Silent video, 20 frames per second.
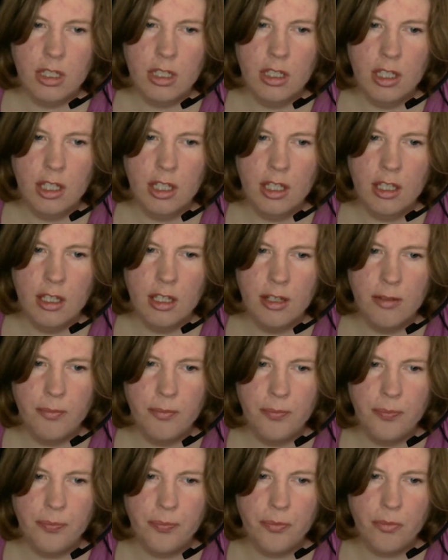
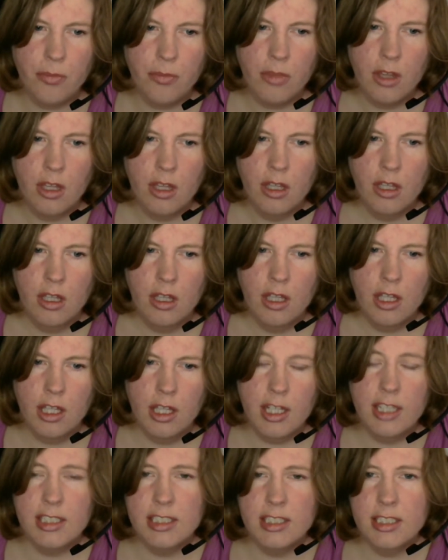He
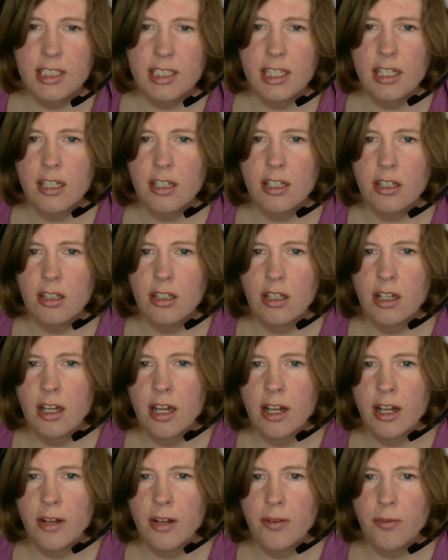gets sick a
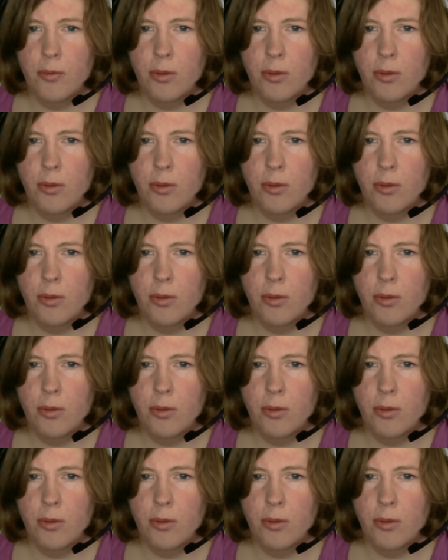lot.